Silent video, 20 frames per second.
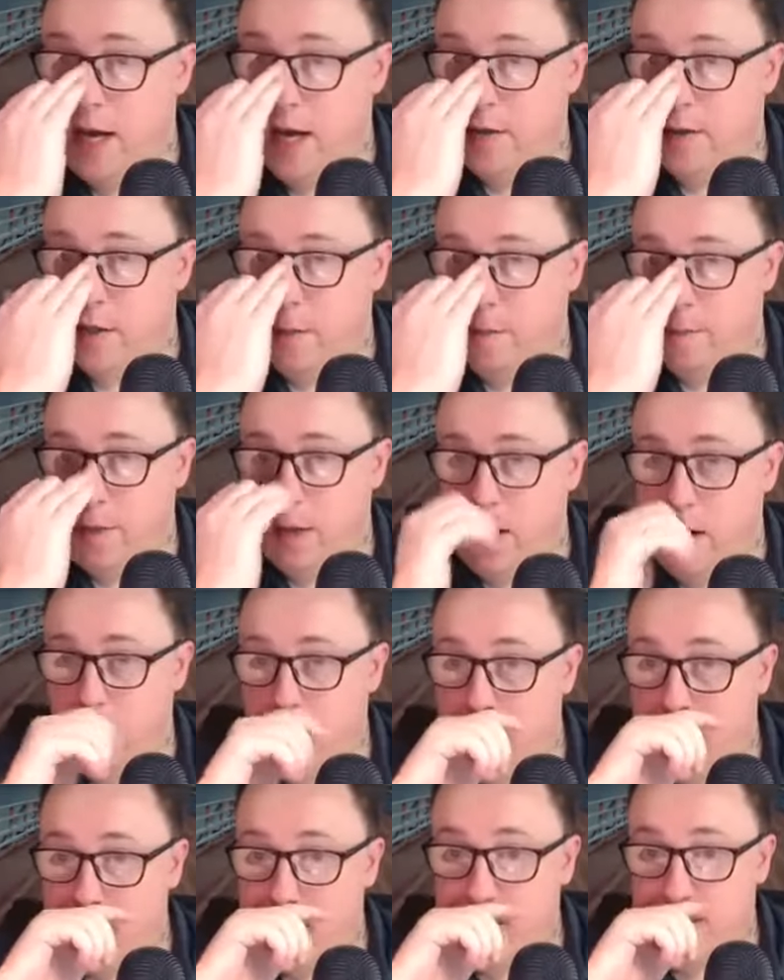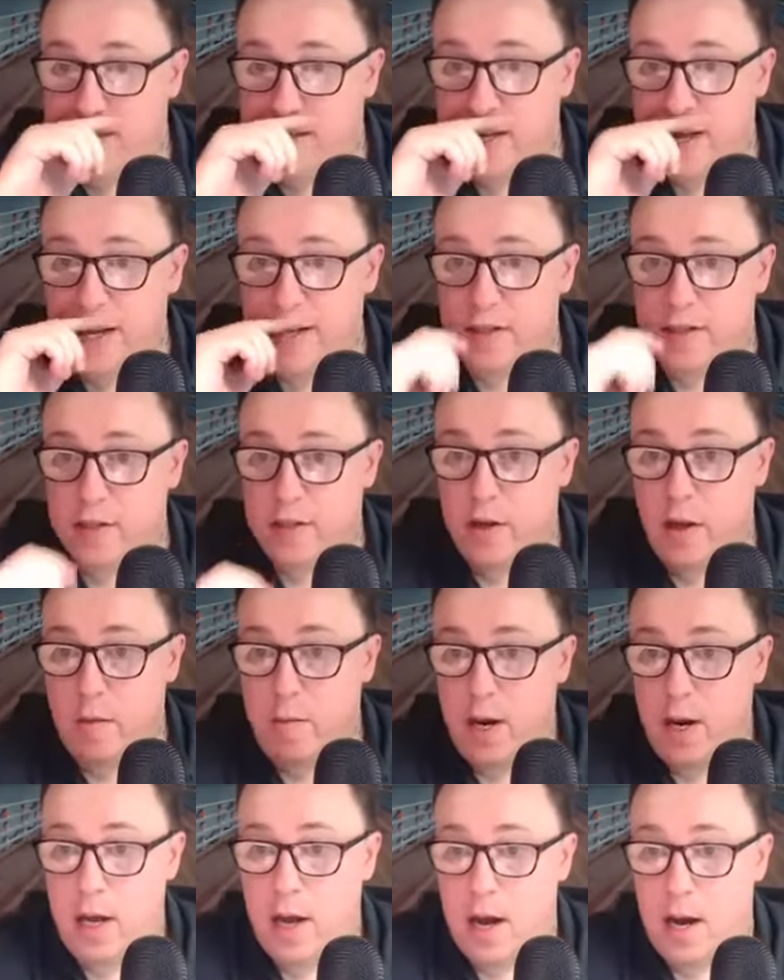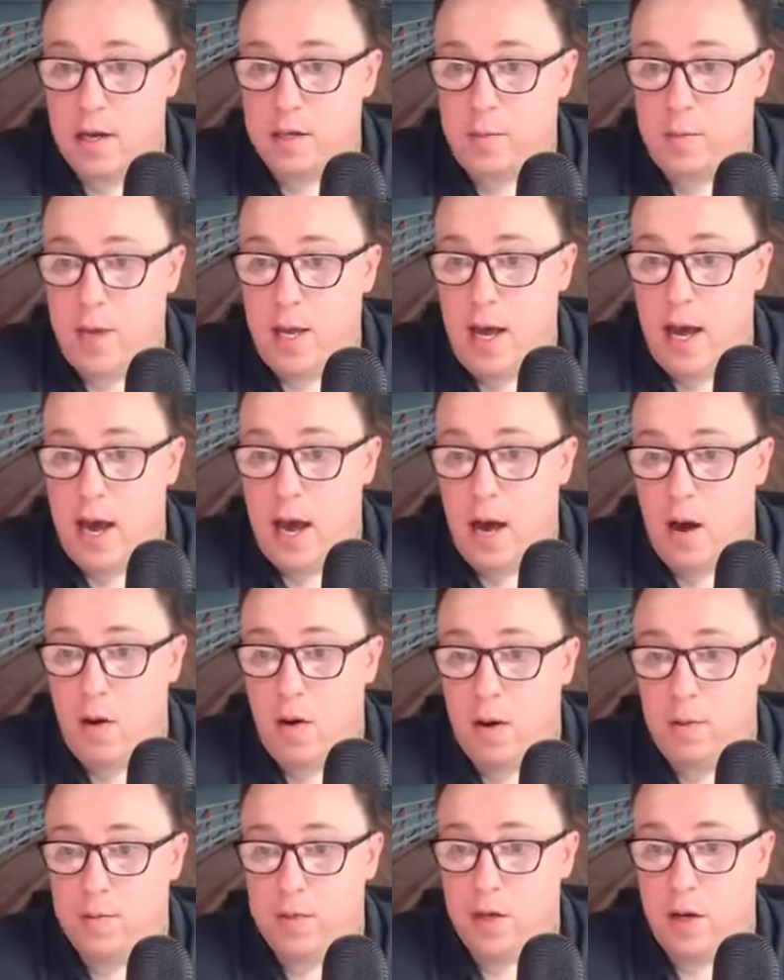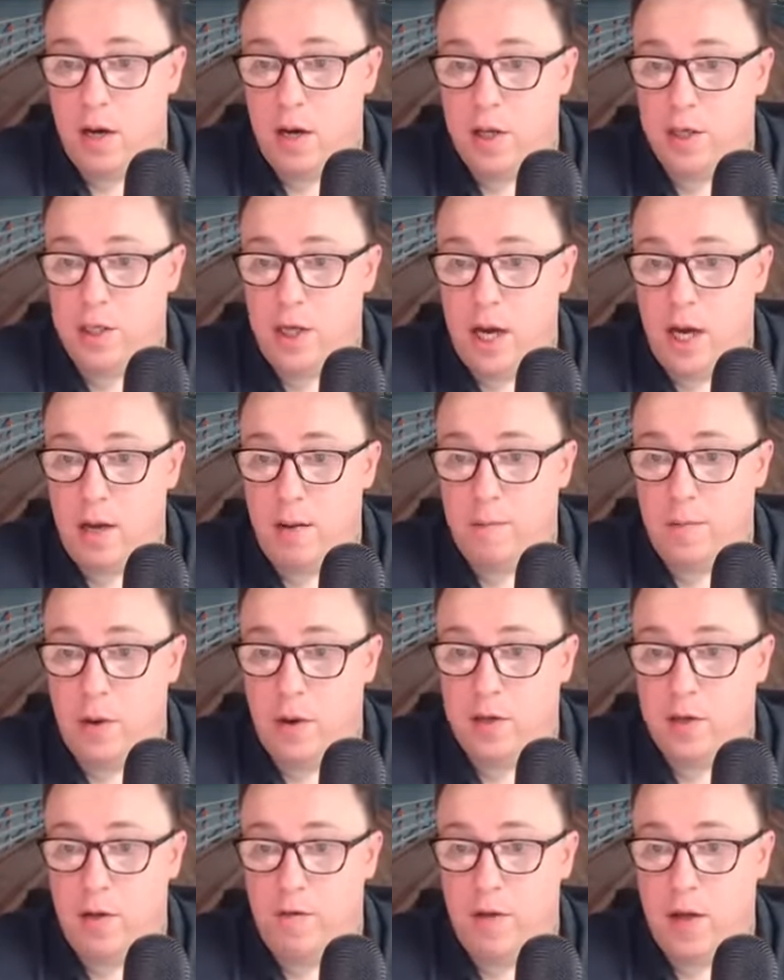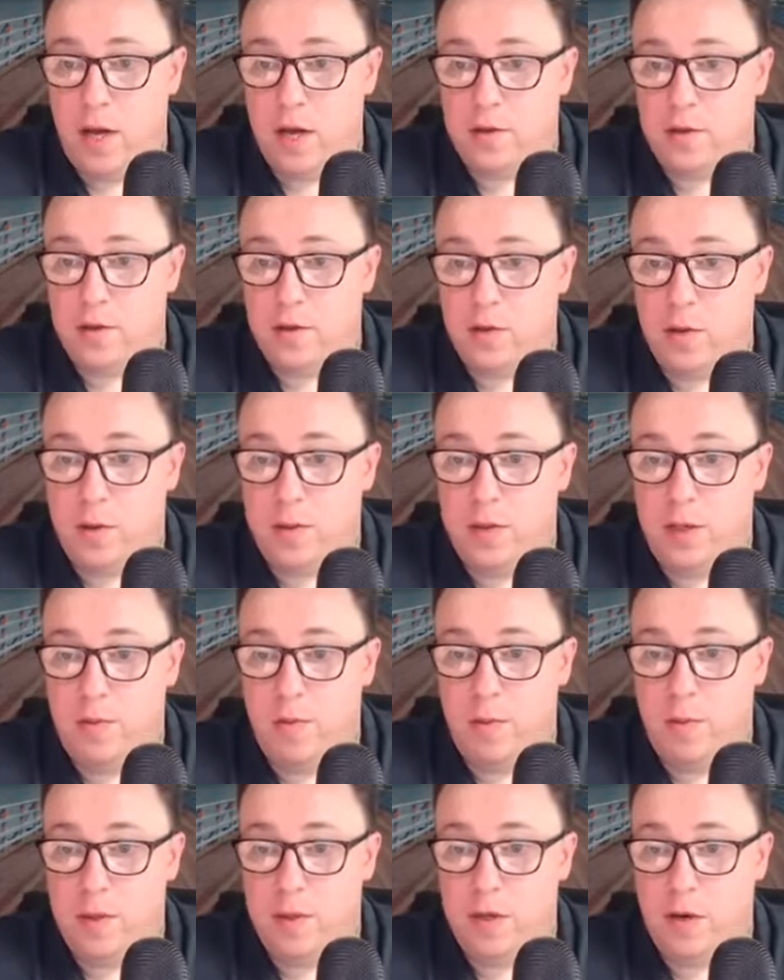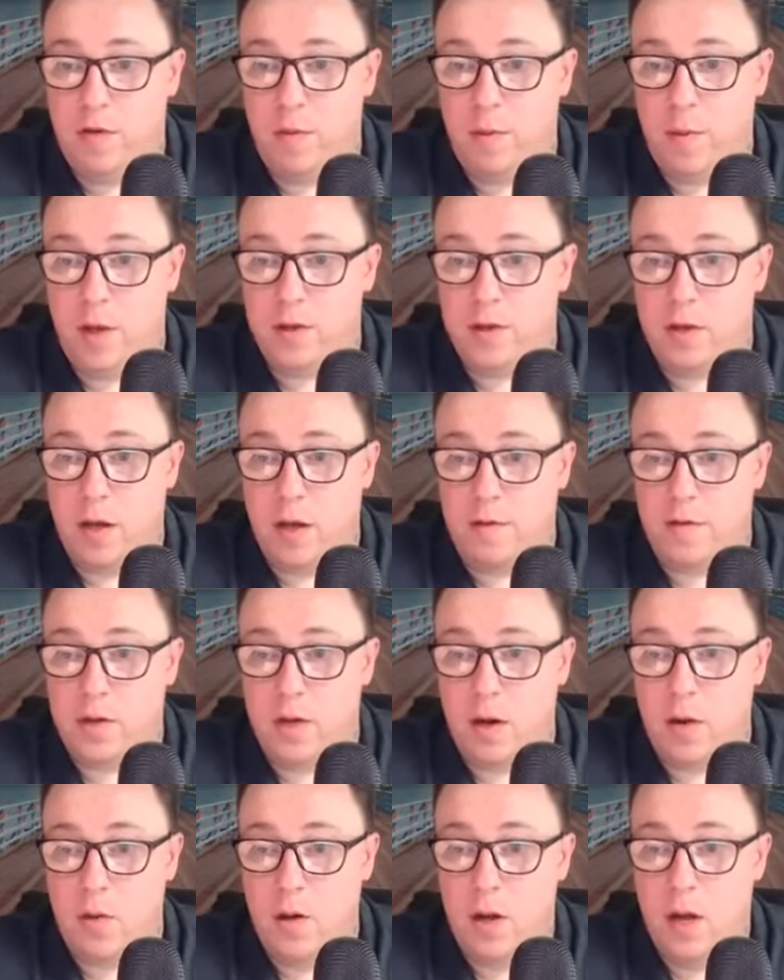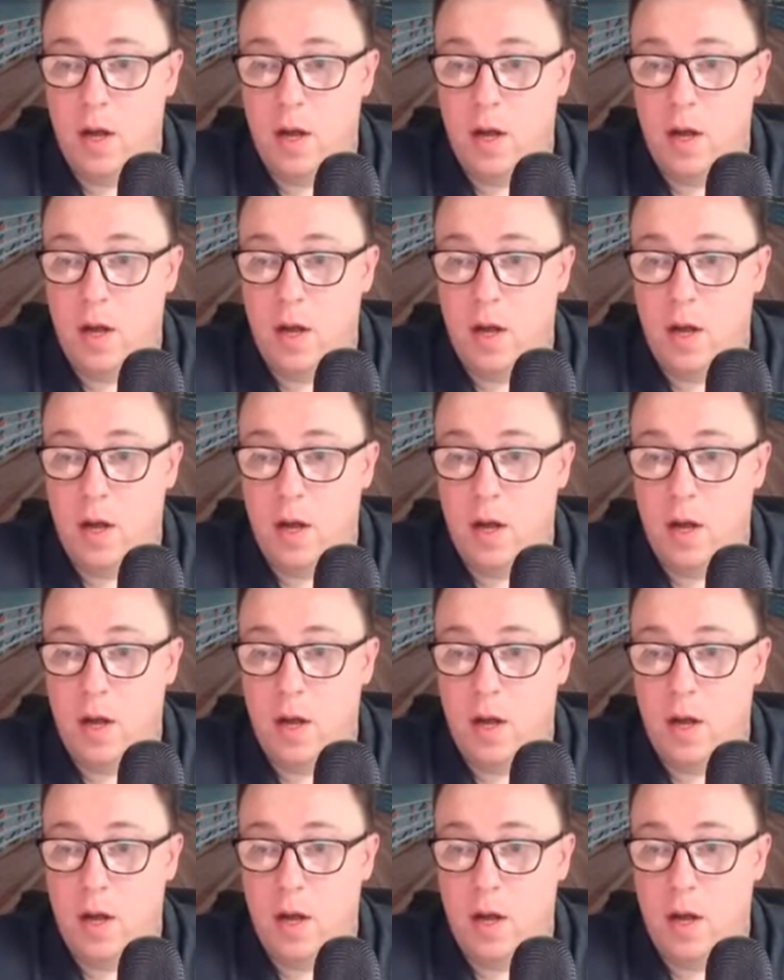completely making sense. So many ask me how I'm so energetic and positive. The answer is always simple. Myself and nice lifestyle.